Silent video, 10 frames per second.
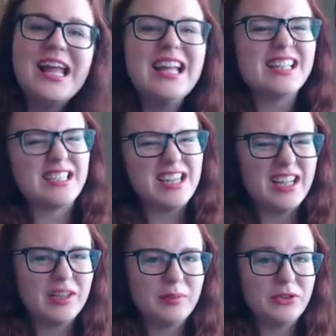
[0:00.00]
it's
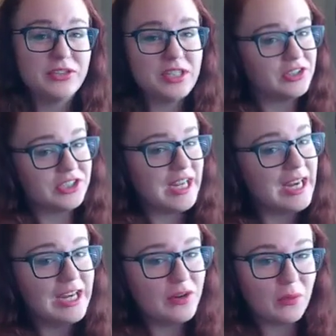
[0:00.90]
not the most
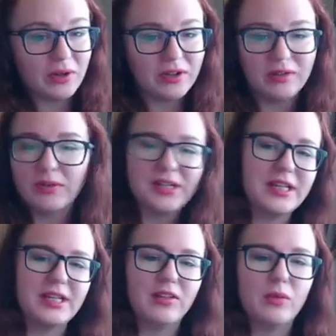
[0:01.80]
entertaining word
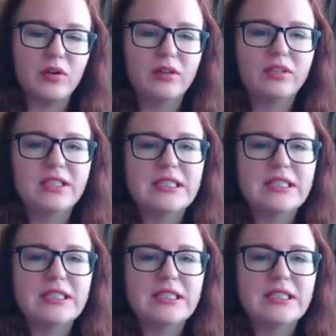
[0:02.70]
in the world.